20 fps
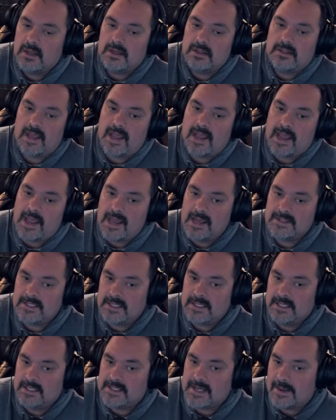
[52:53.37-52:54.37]
that has
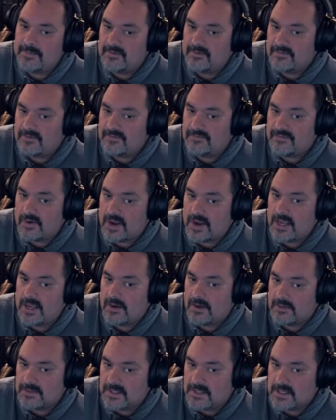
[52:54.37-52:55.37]
any type of a fray
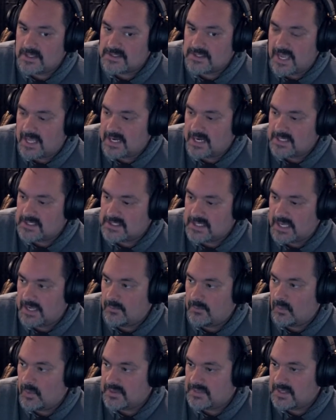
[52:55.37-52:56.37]
on this and it's it
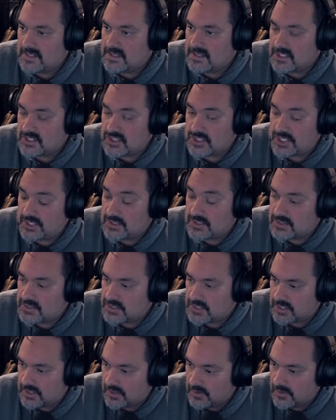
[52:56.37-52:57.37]
within the
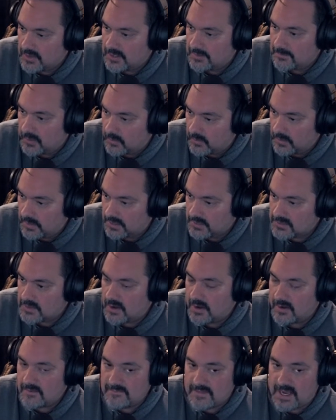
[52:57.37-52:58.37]
securing point
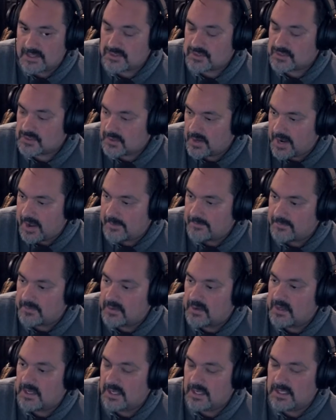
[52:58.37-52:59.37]
of that strap,
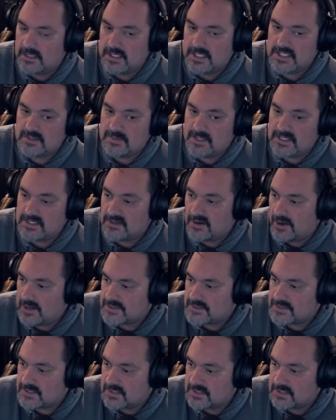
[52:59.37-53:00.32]
it needs to be tossed.